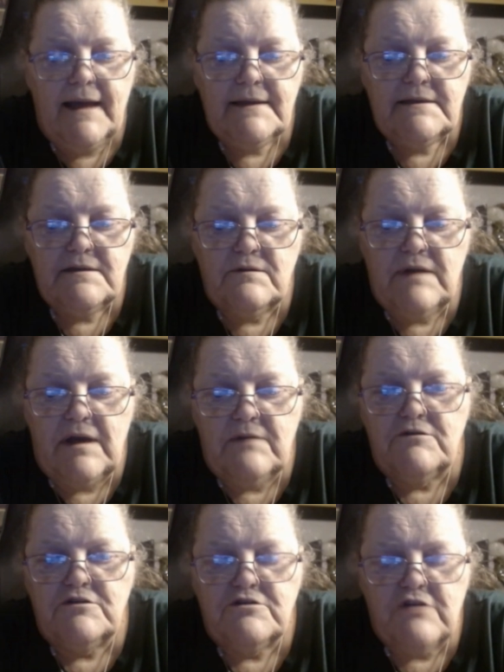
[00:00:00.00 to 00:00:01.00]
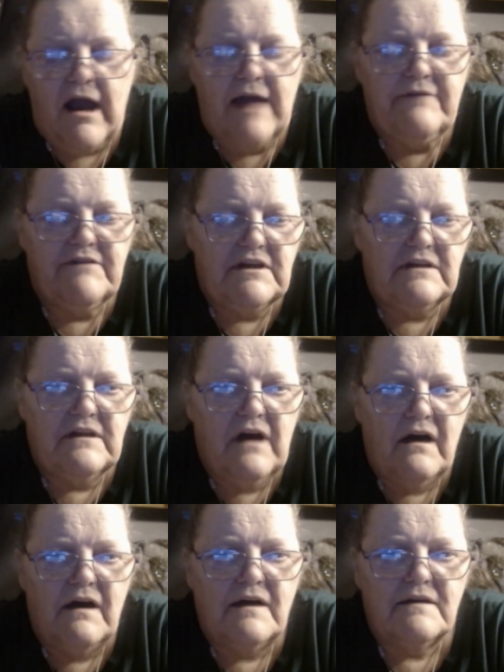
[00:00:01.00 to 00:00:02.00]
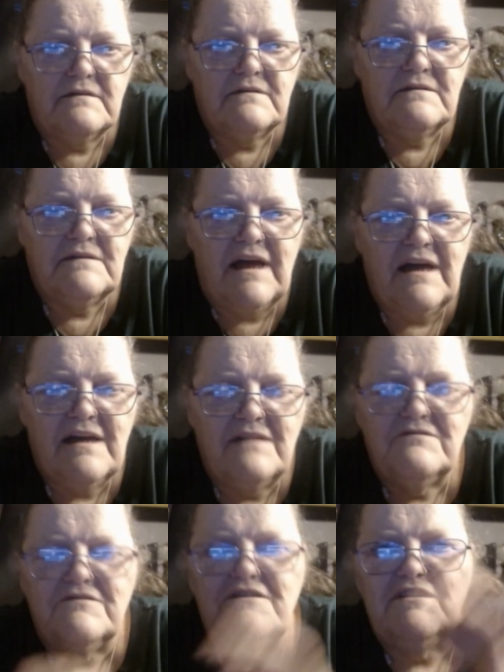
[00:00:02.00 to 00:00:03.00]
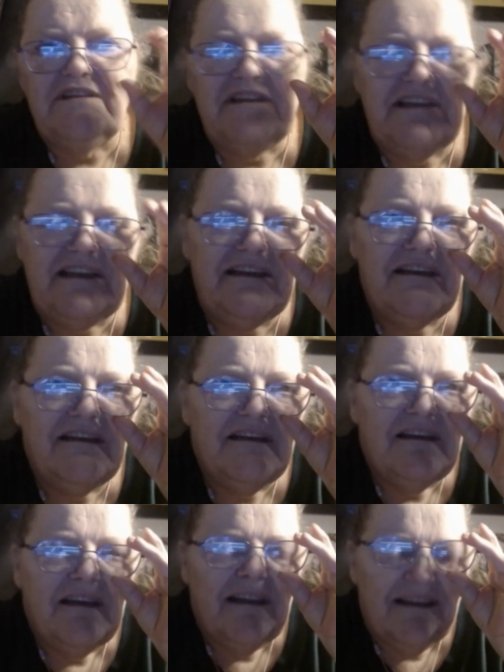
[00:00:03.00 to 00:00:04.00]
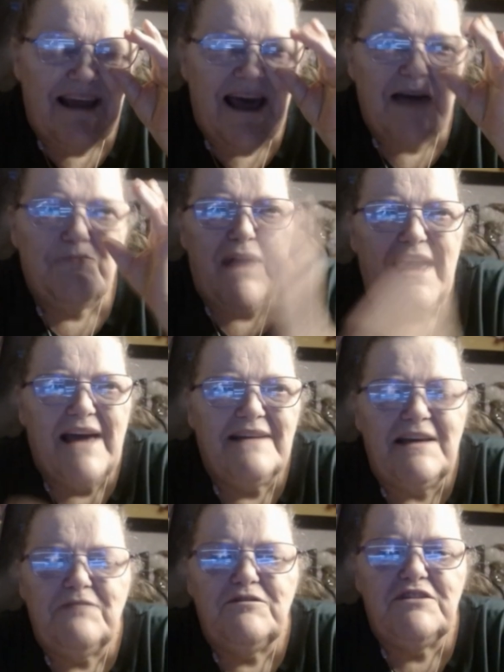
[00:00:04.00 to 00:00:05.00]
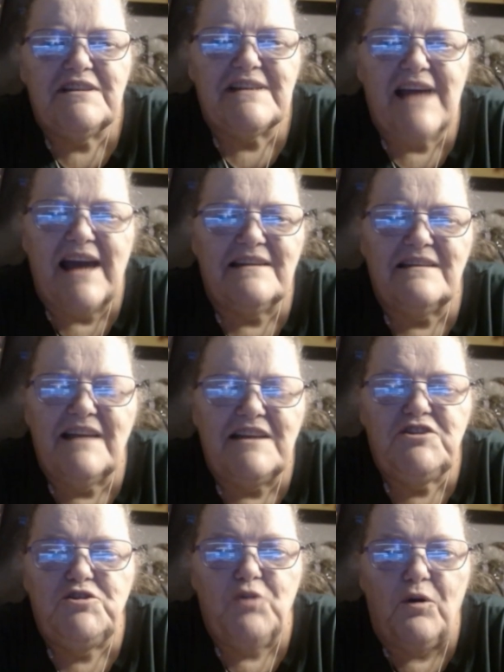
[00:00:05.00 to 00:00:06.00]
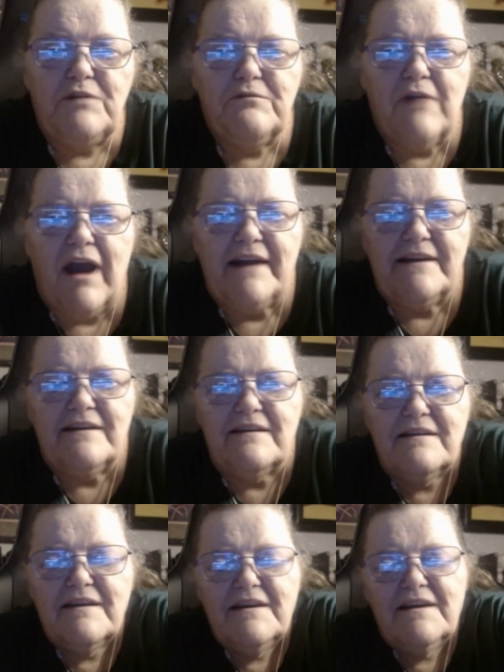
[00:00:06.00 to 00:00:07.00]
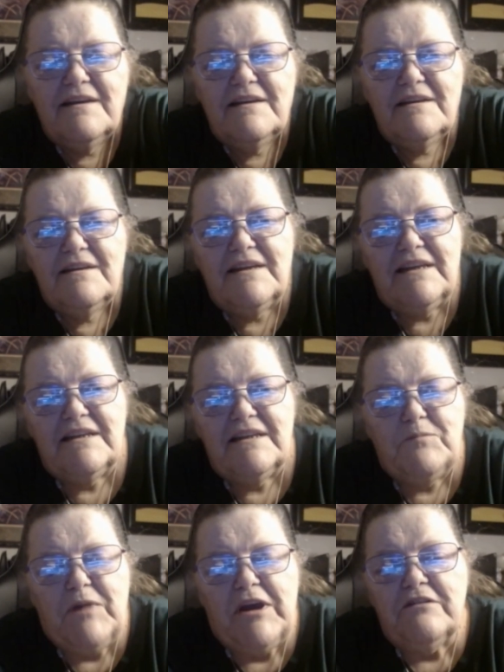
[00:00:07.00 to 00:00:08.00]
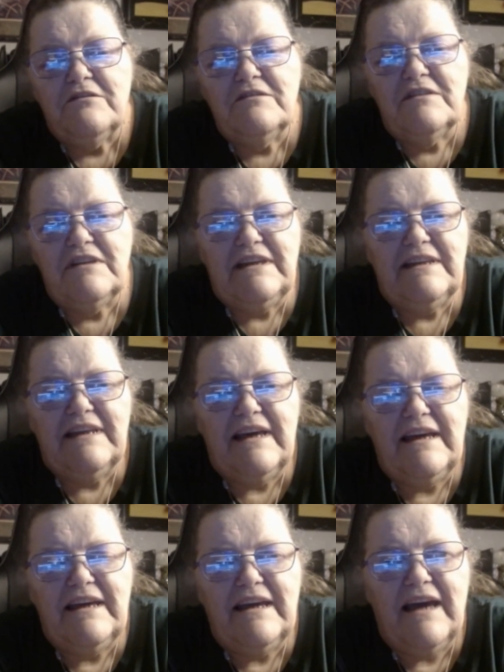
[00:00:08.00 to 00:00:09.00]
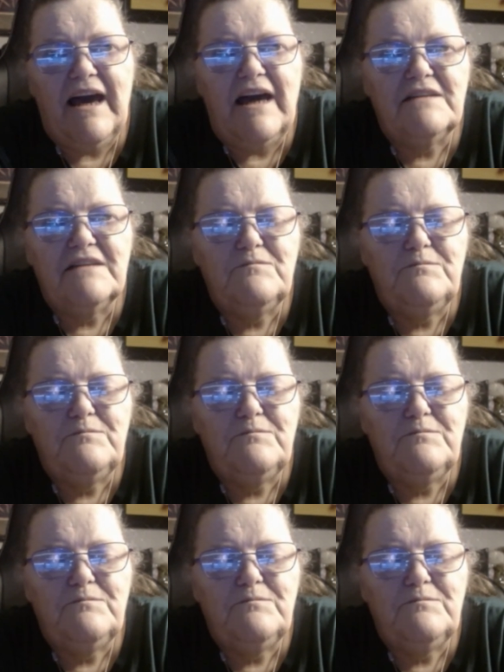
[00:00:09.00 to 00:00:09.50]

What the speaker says: So they were driving along, not really that bad. They were just kind of like joyriding, and apparently they had